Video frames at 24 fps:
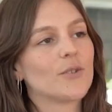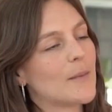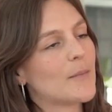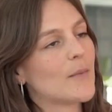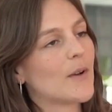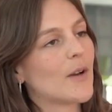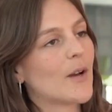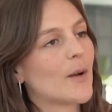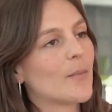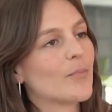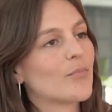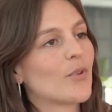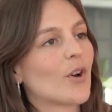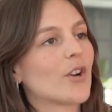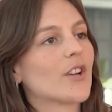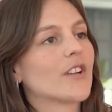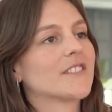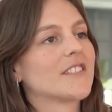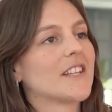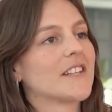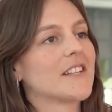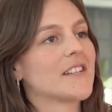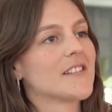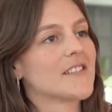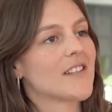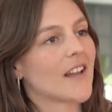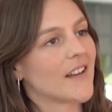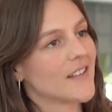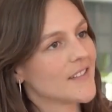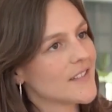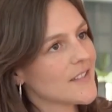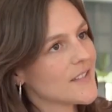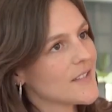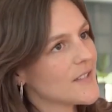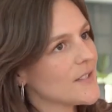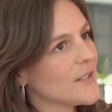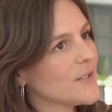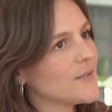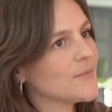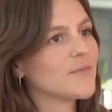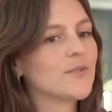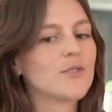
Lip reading: I'm a product data scientist here,